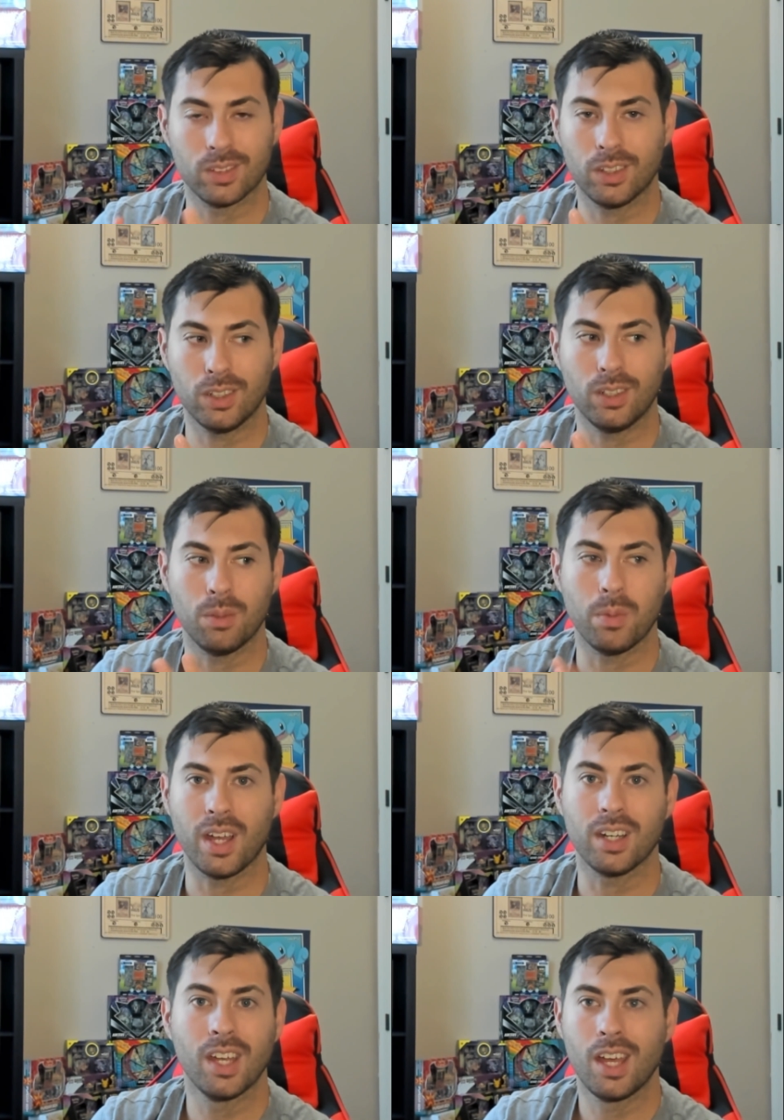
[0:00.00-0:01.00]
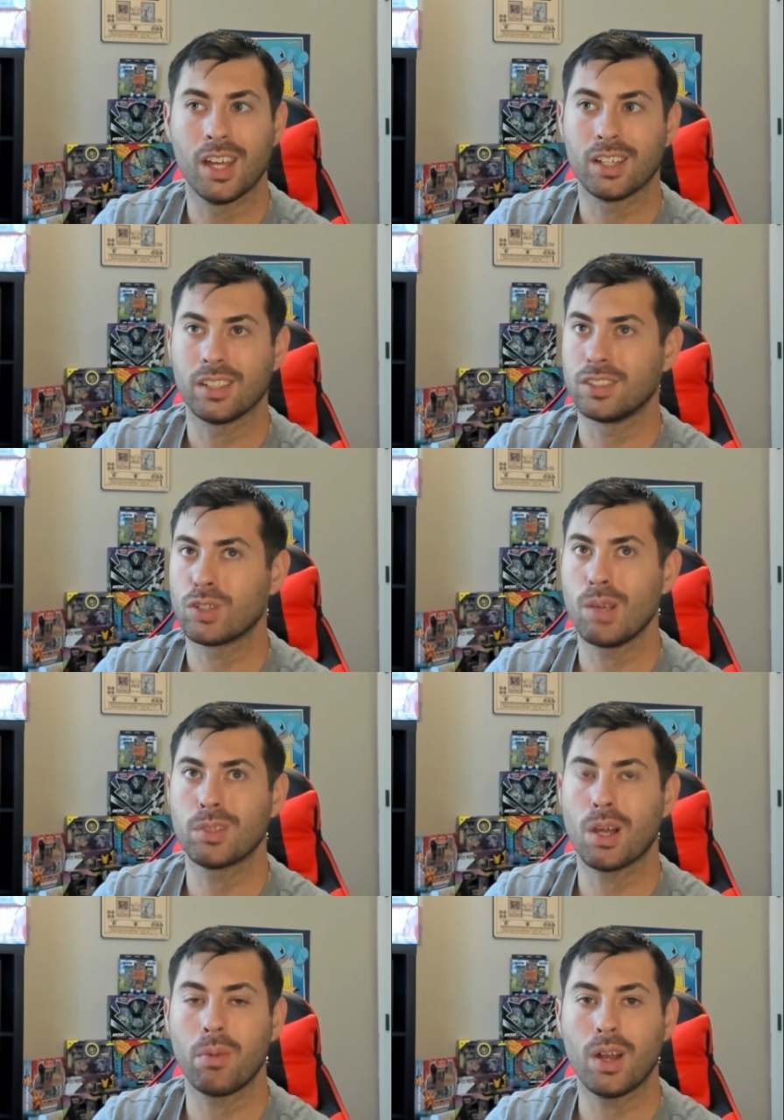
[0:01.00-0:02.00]
oh man. The
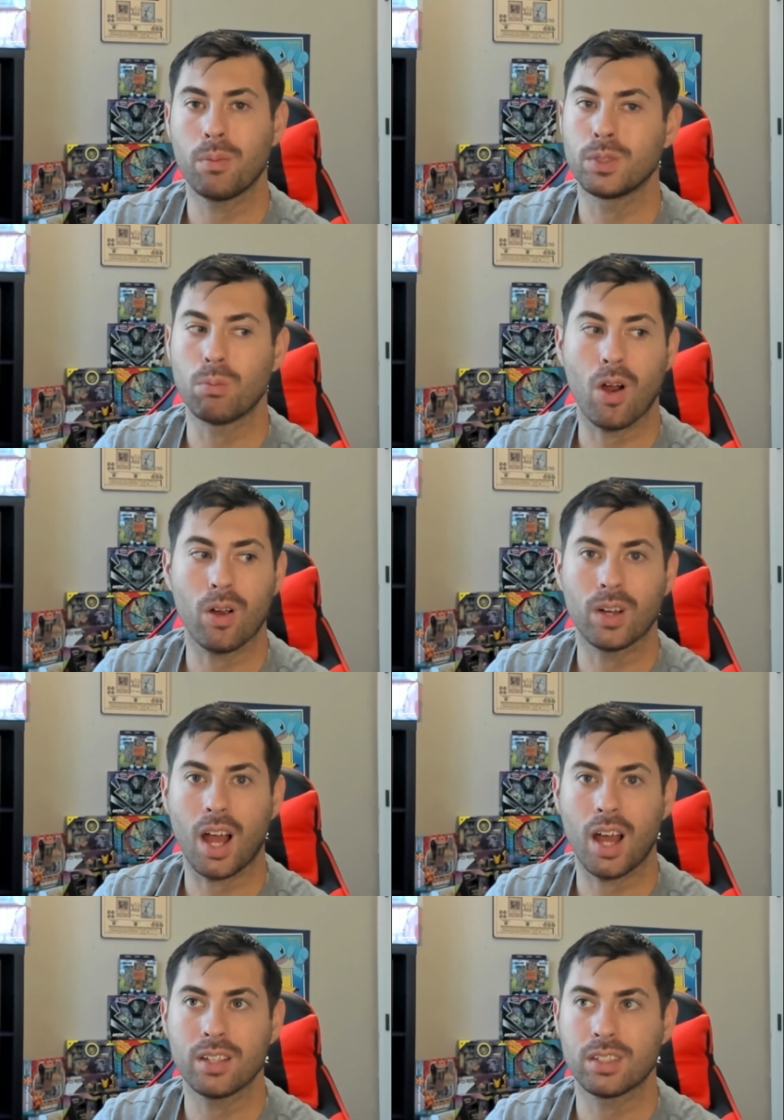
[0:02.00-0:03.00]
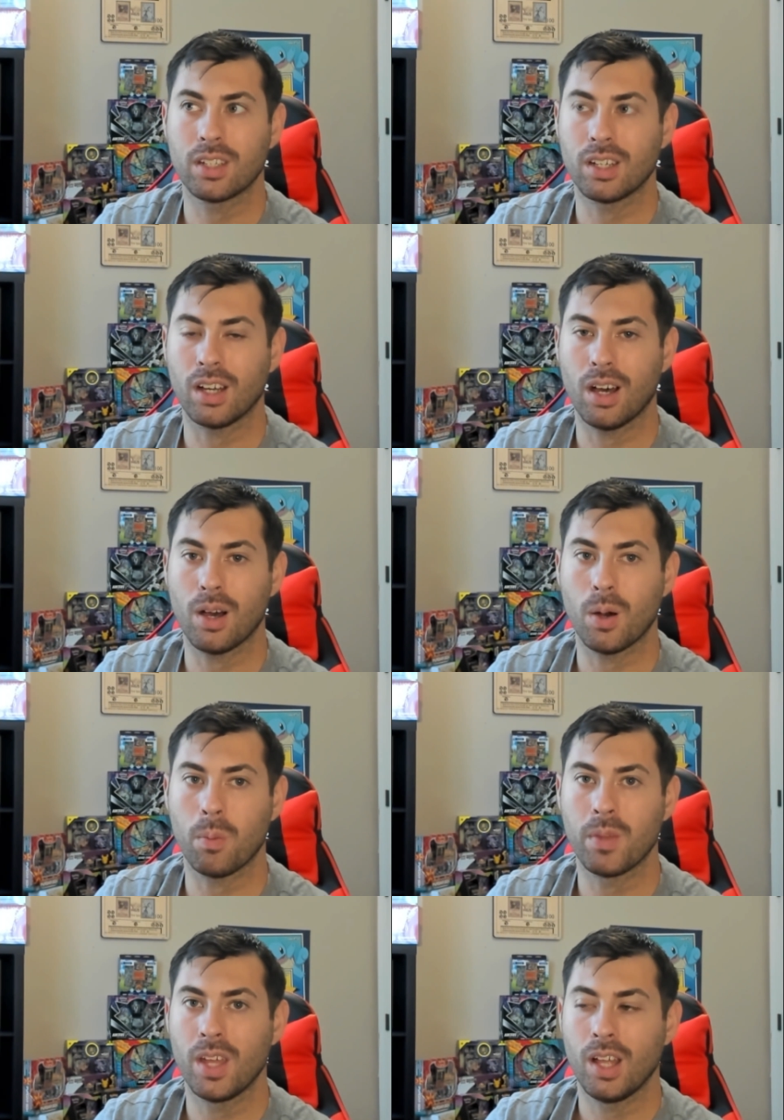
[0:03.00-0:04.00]
stream's coming up tomorrow, guys.
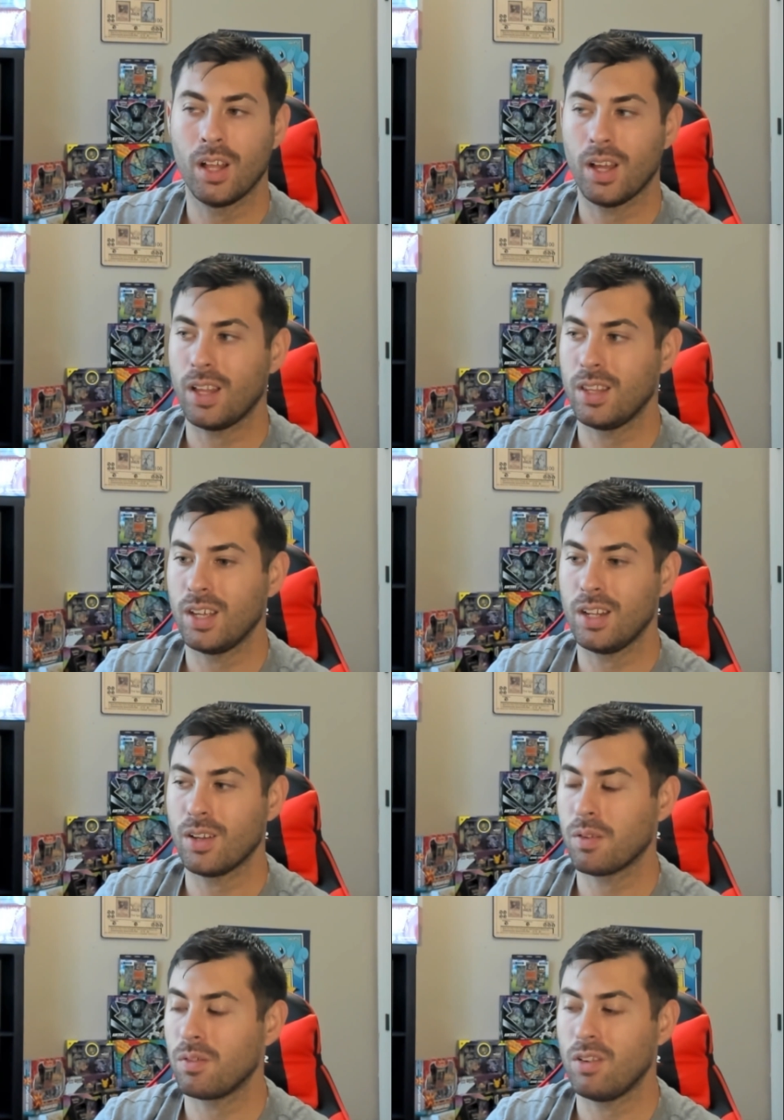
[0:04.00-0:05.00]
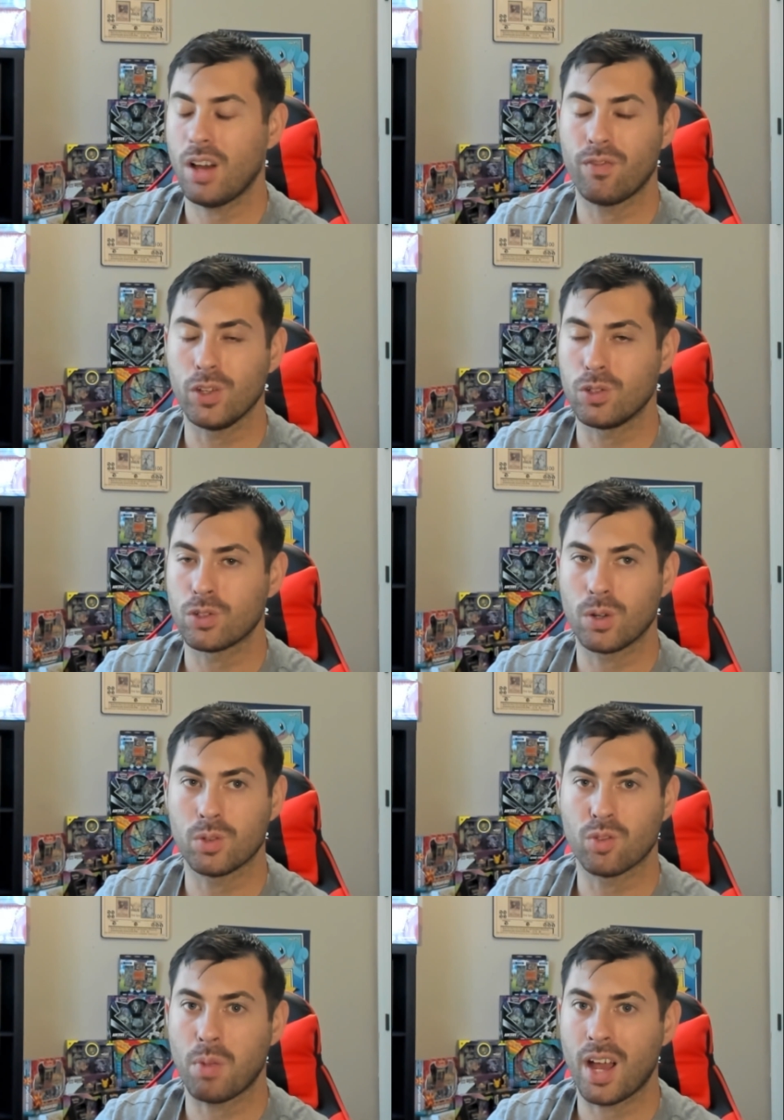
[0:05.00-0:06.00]
Um, and then we'll have future
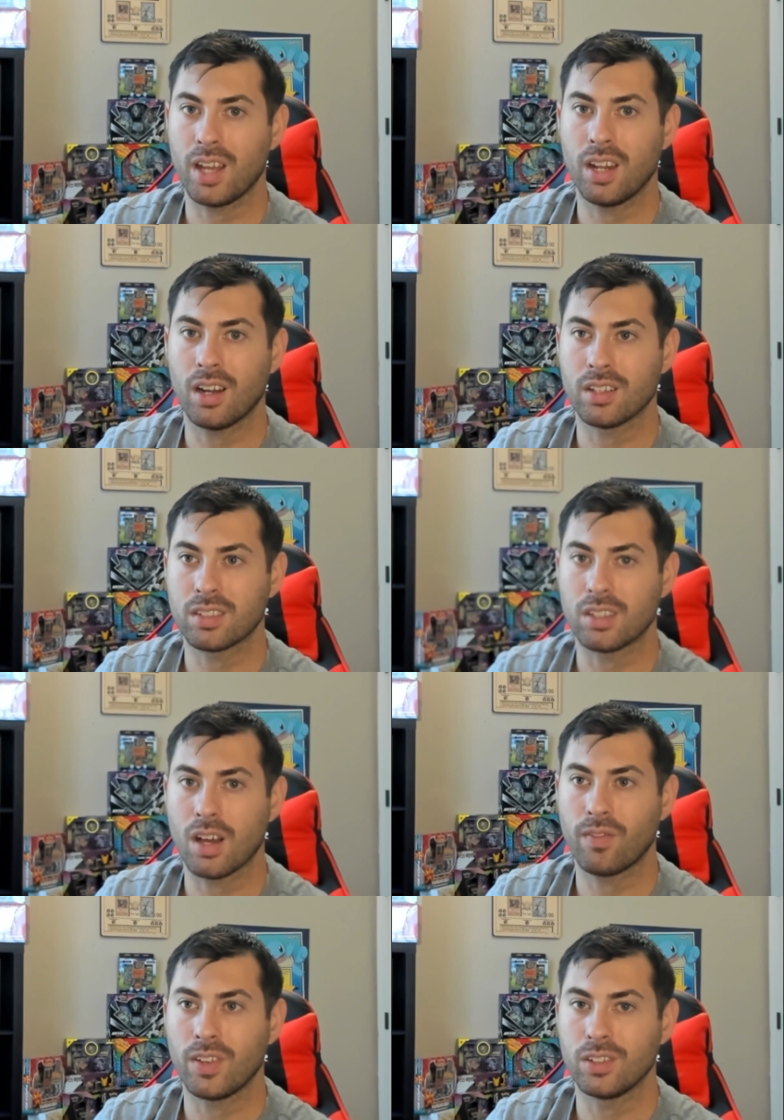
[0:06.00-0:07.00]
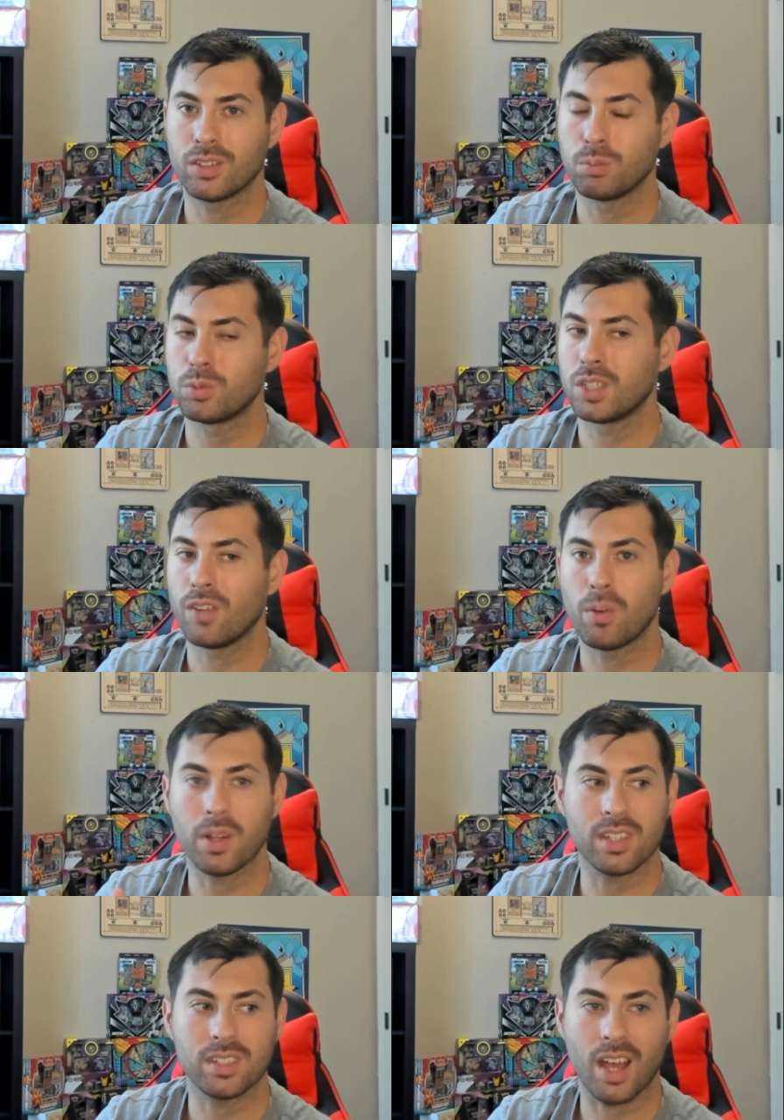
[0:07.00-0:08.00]
streams for buying in on stuff, and there's some stuff up
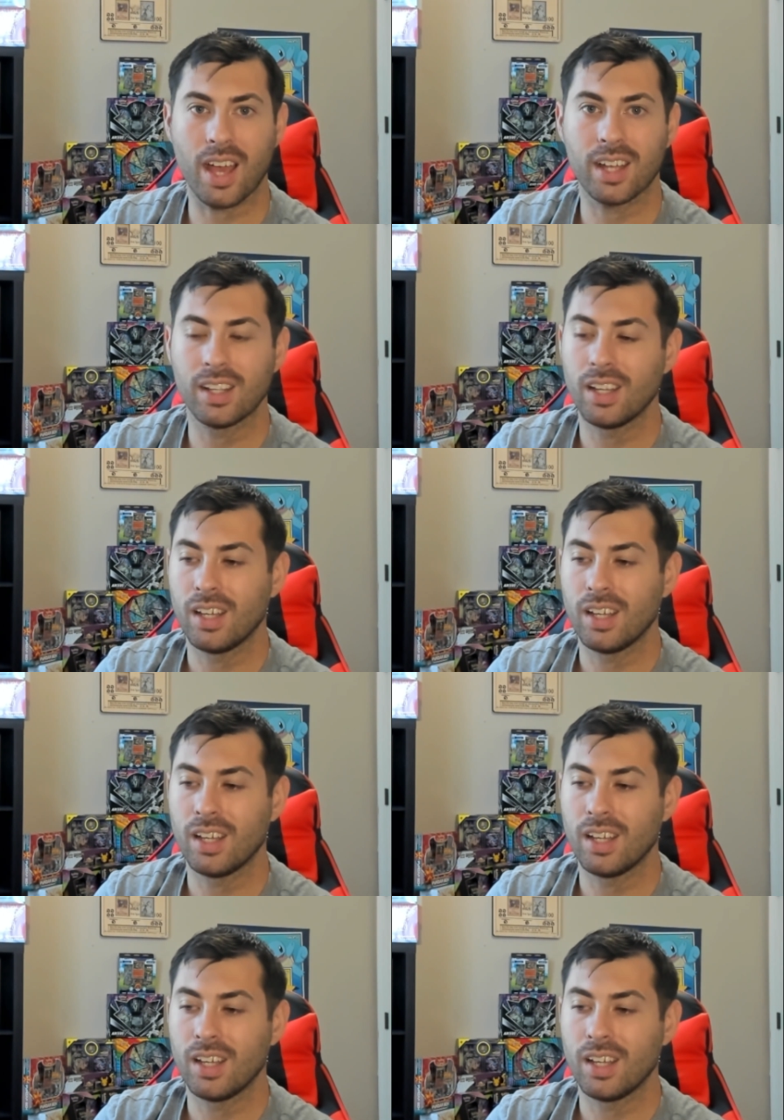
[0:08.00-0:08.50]
on the site.